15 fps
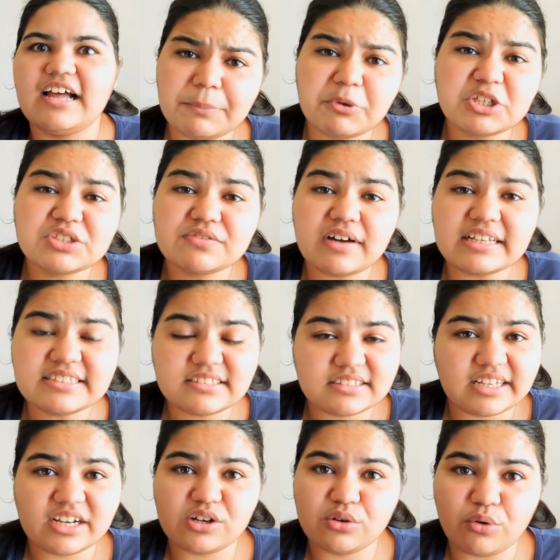Because once
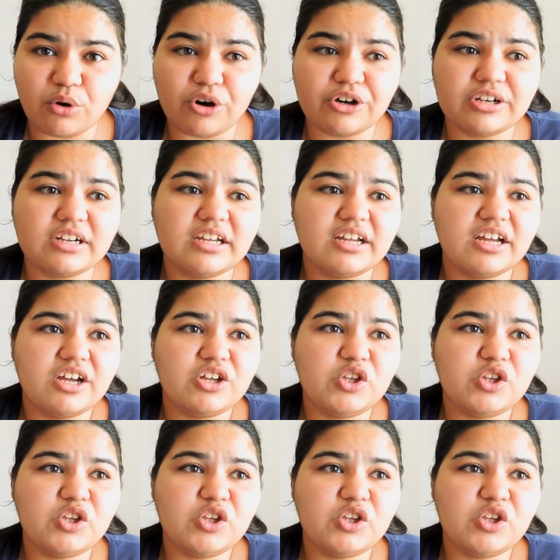they are gone,